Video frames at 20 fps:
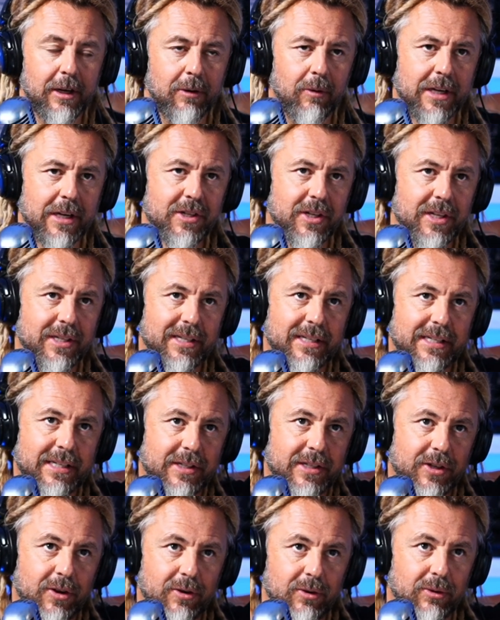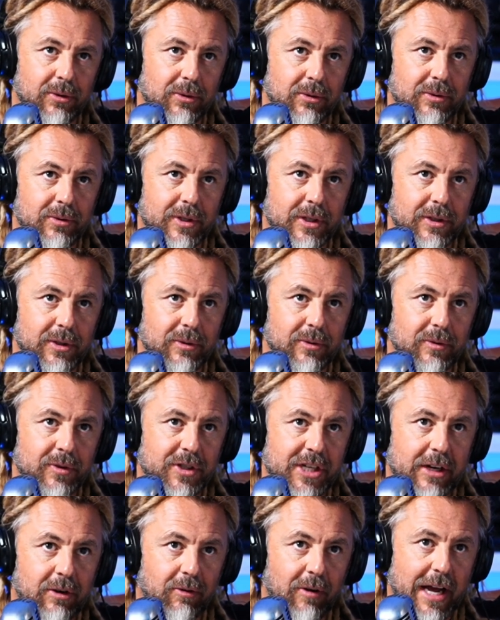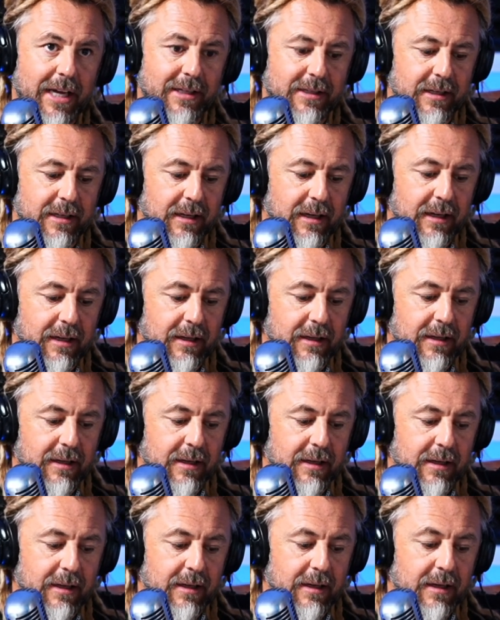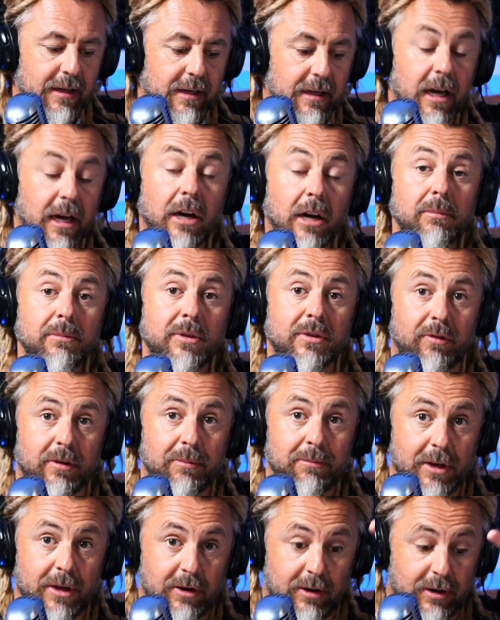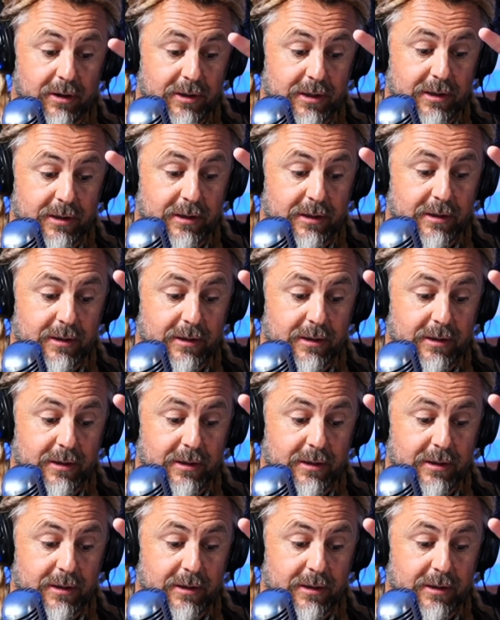Watch this, it's a circle. So generosity comes from the heart.